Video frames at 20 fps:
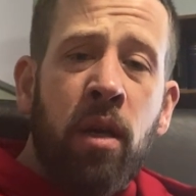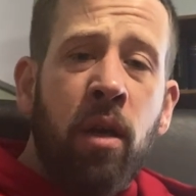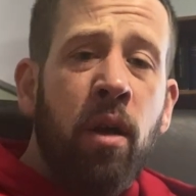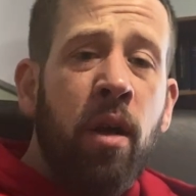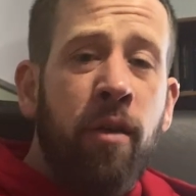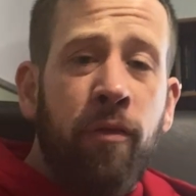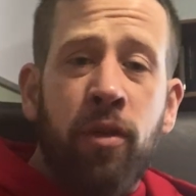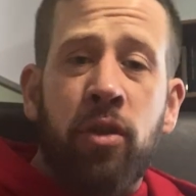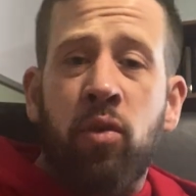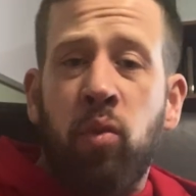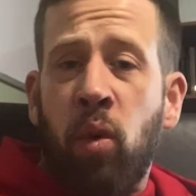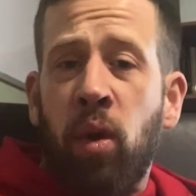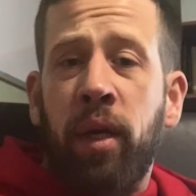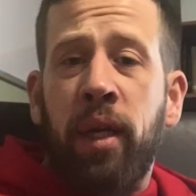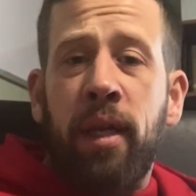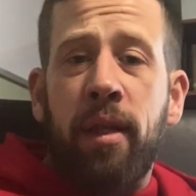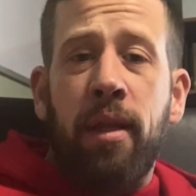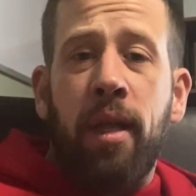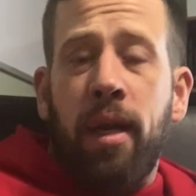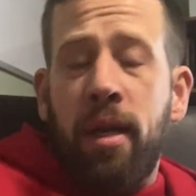if it's
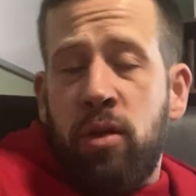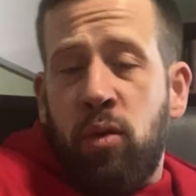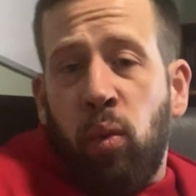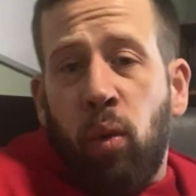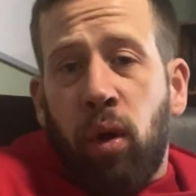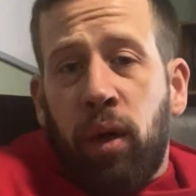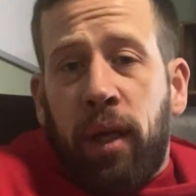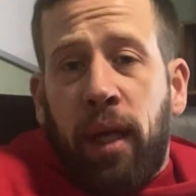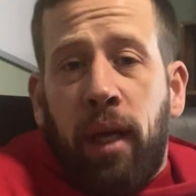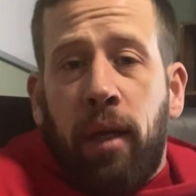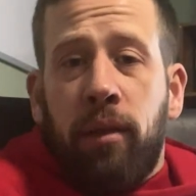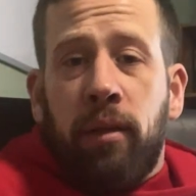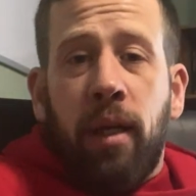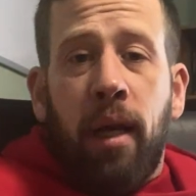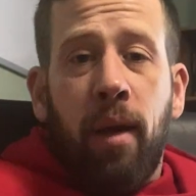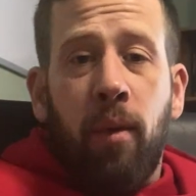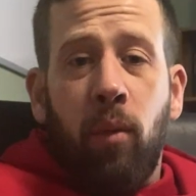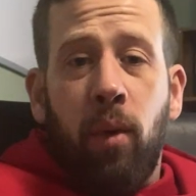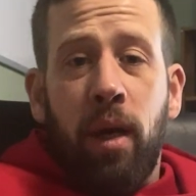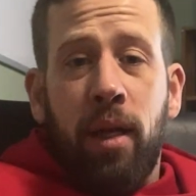working, then it's working.
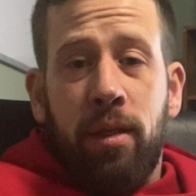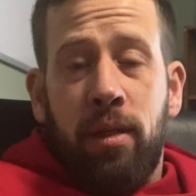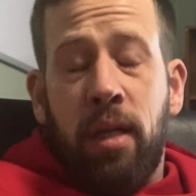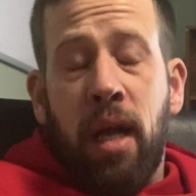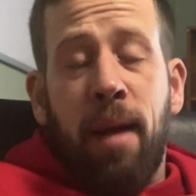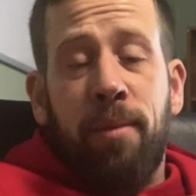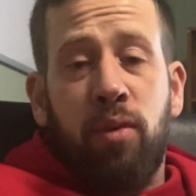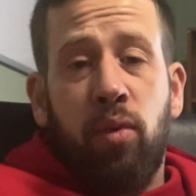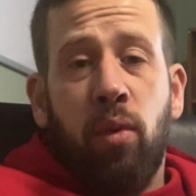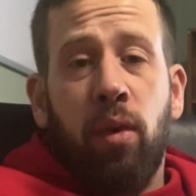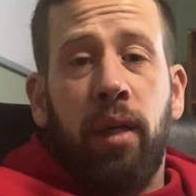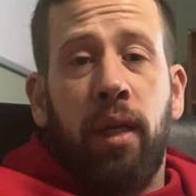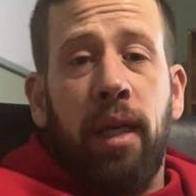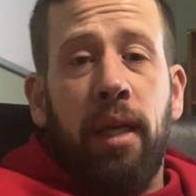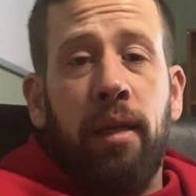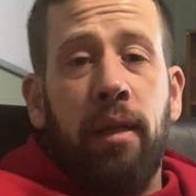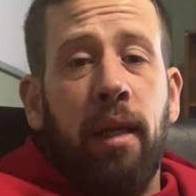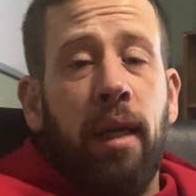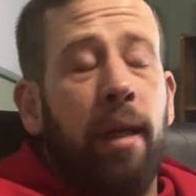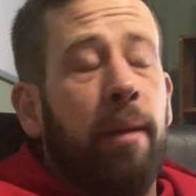And when it stops
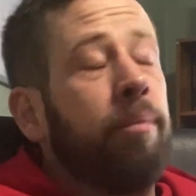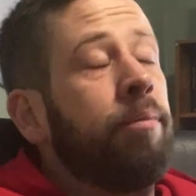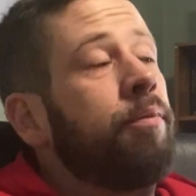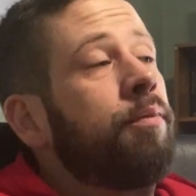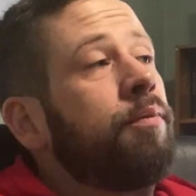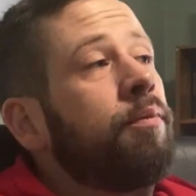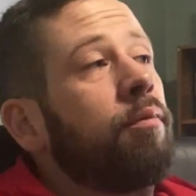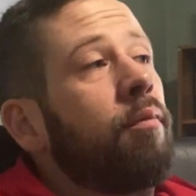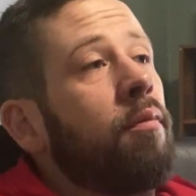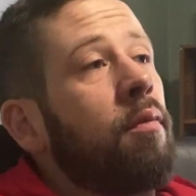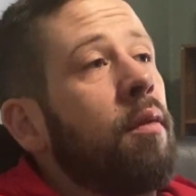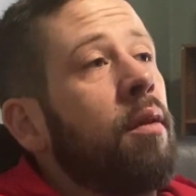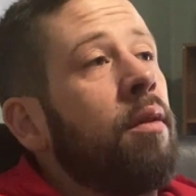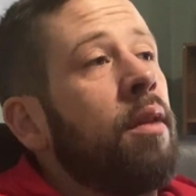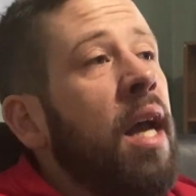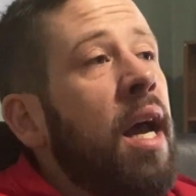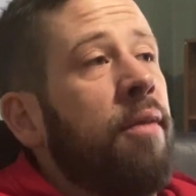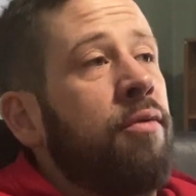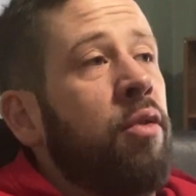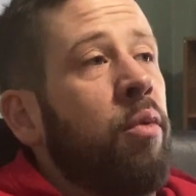working, then
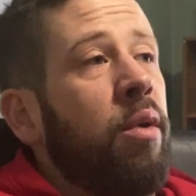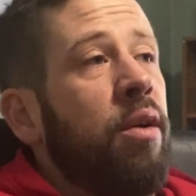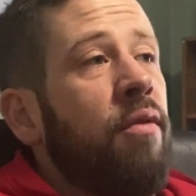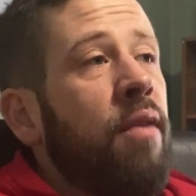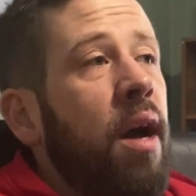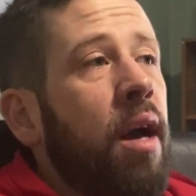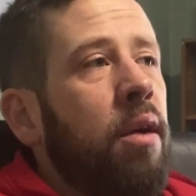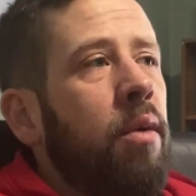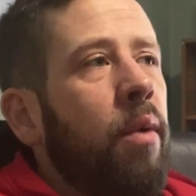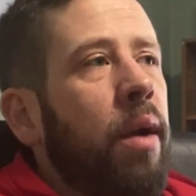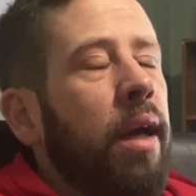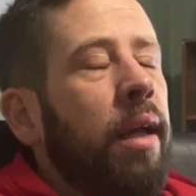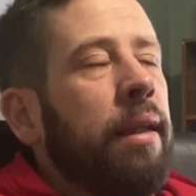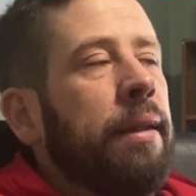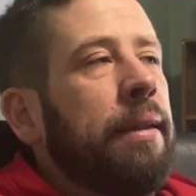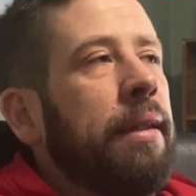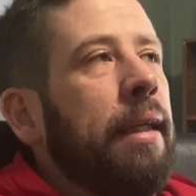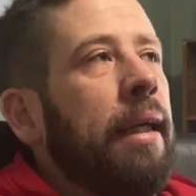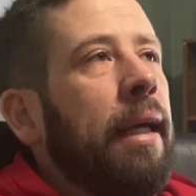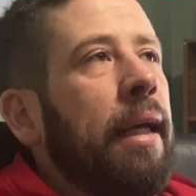they have to reevaluate.
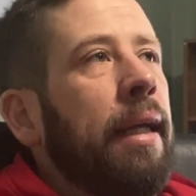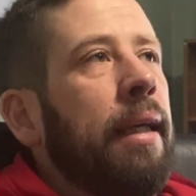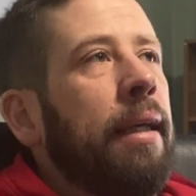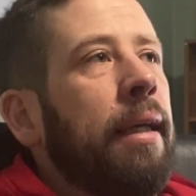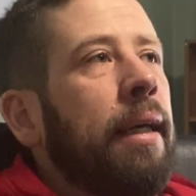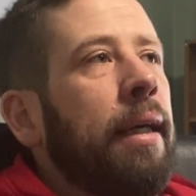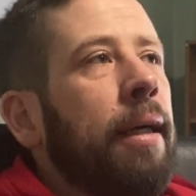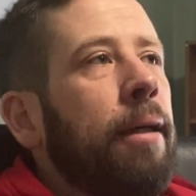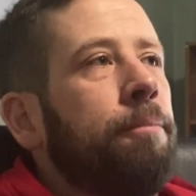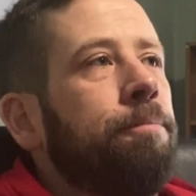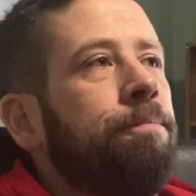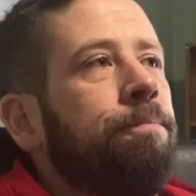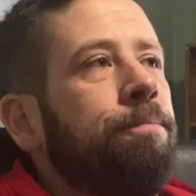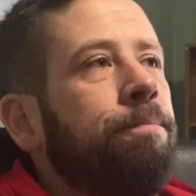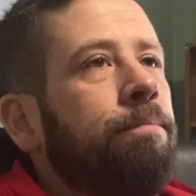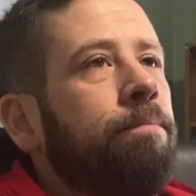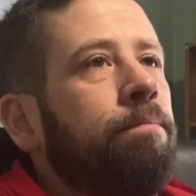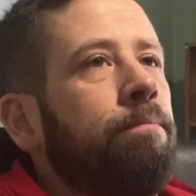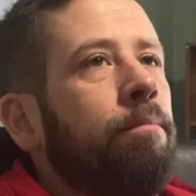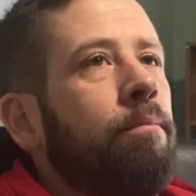And
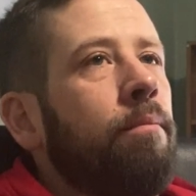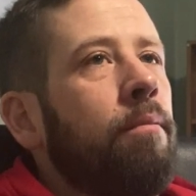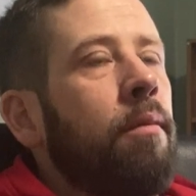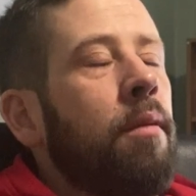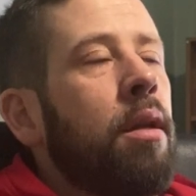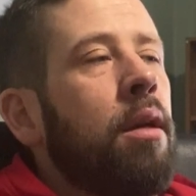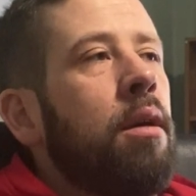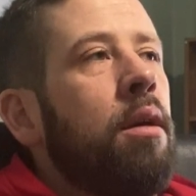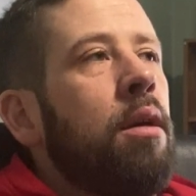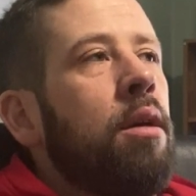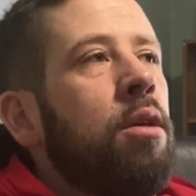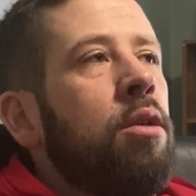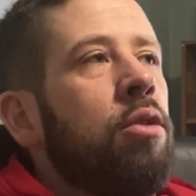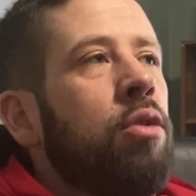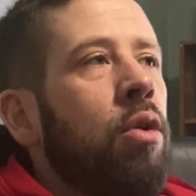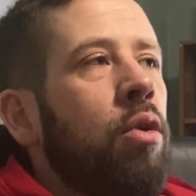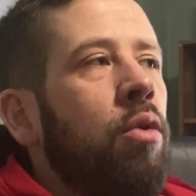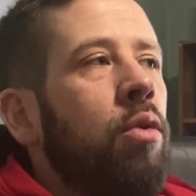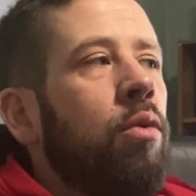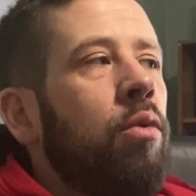
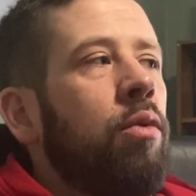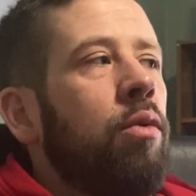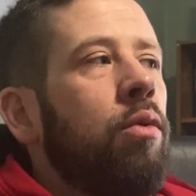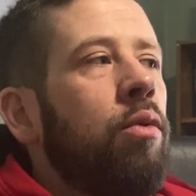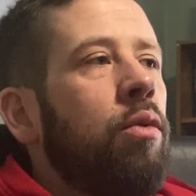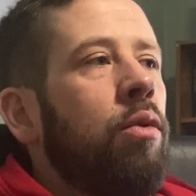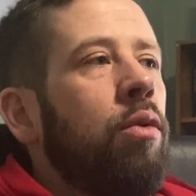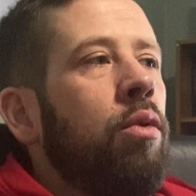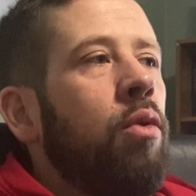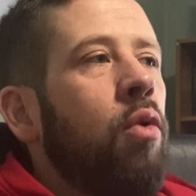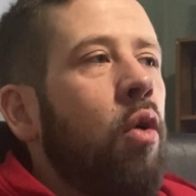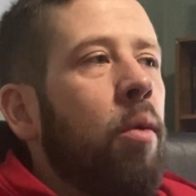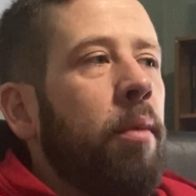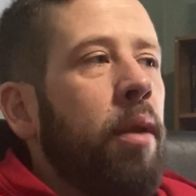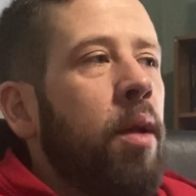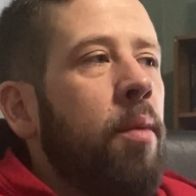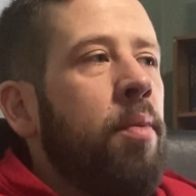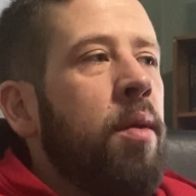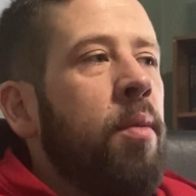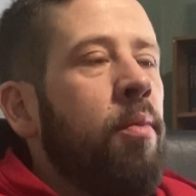so
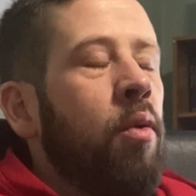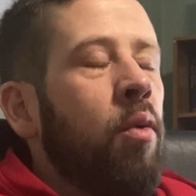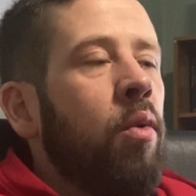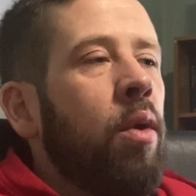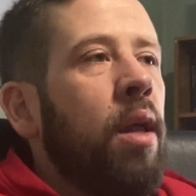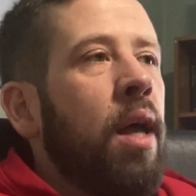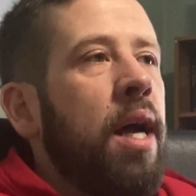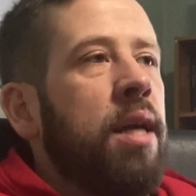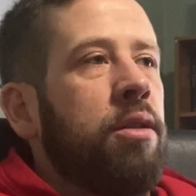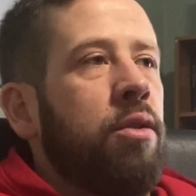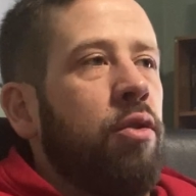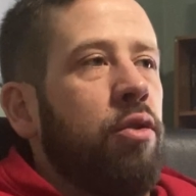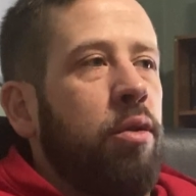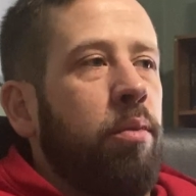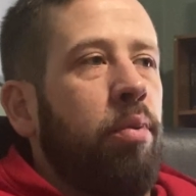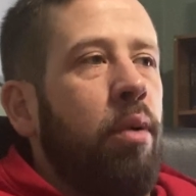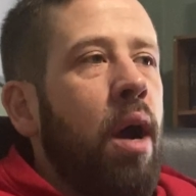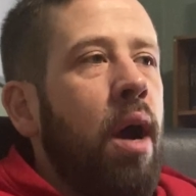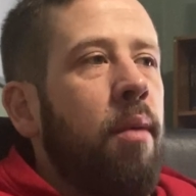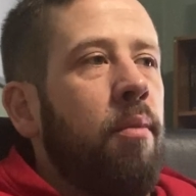normally people realize there's a
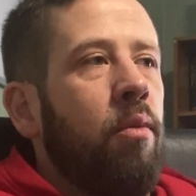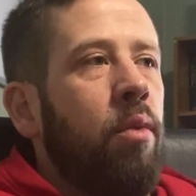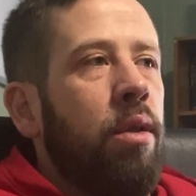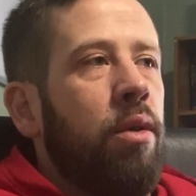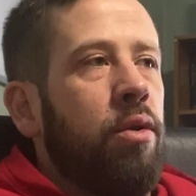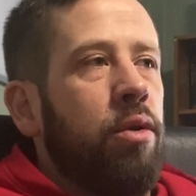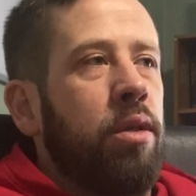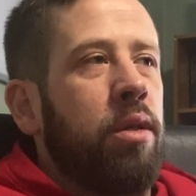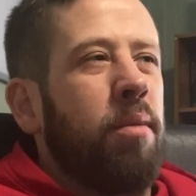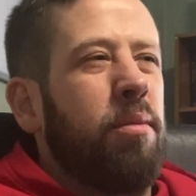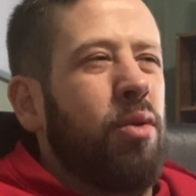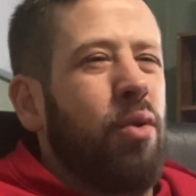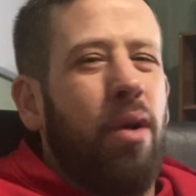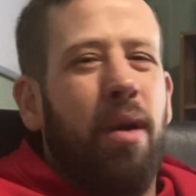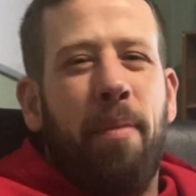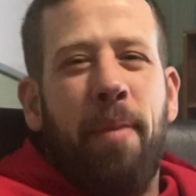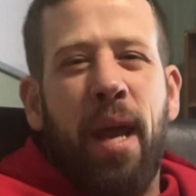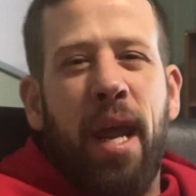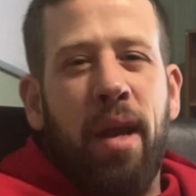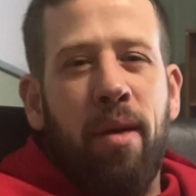problem when there's some sort
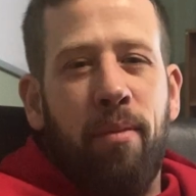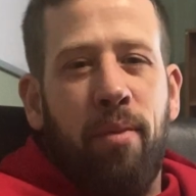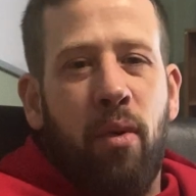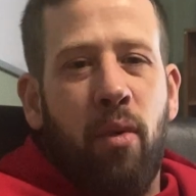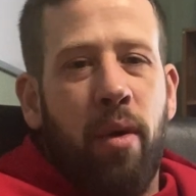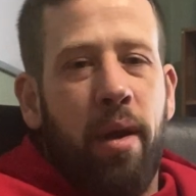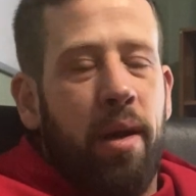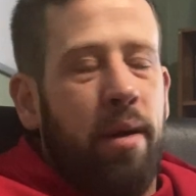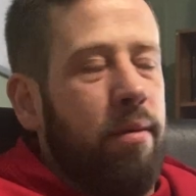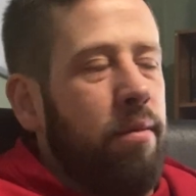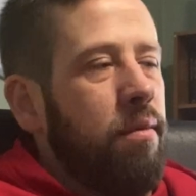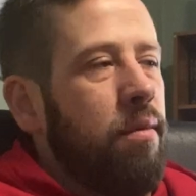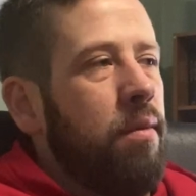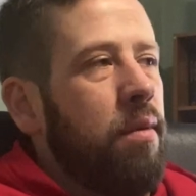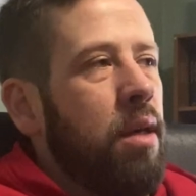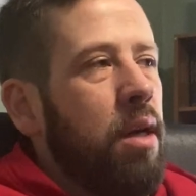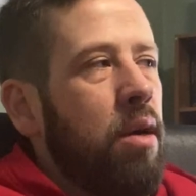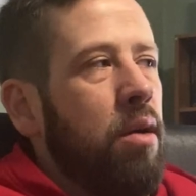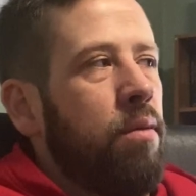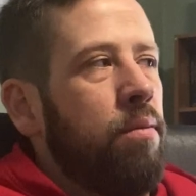of pain point.
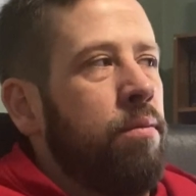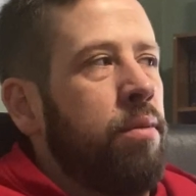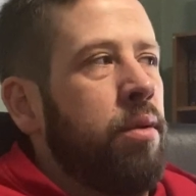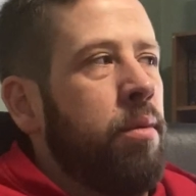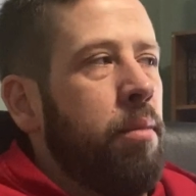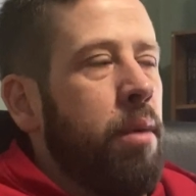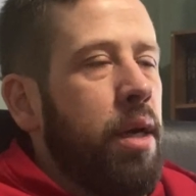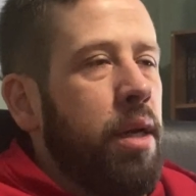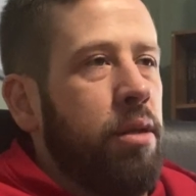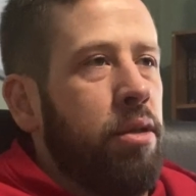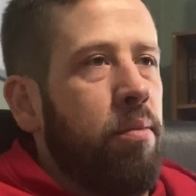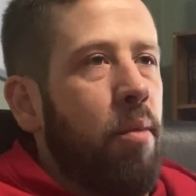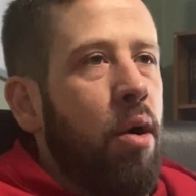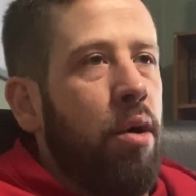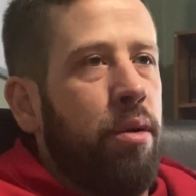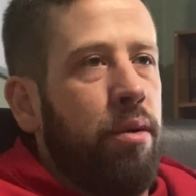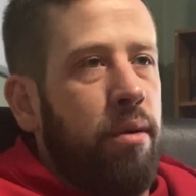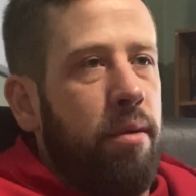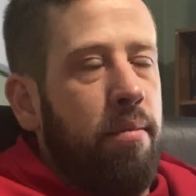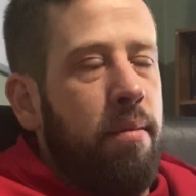Somebody
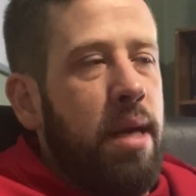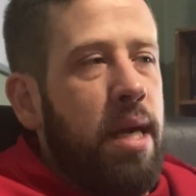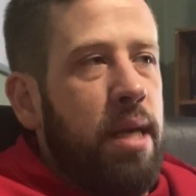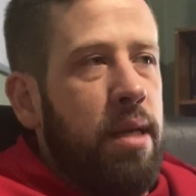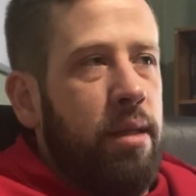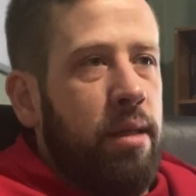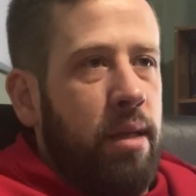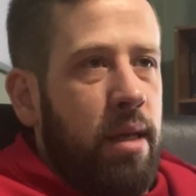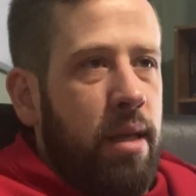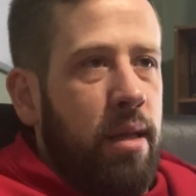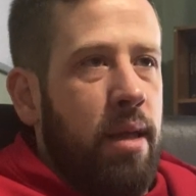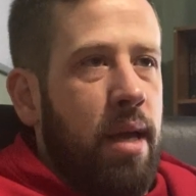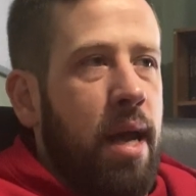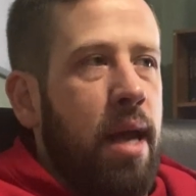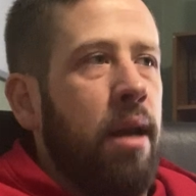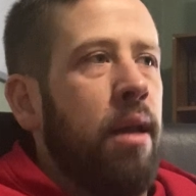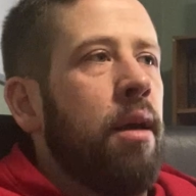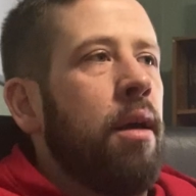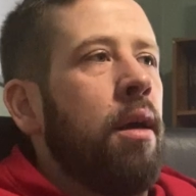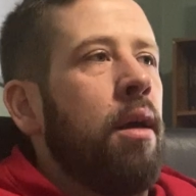smarter than me said that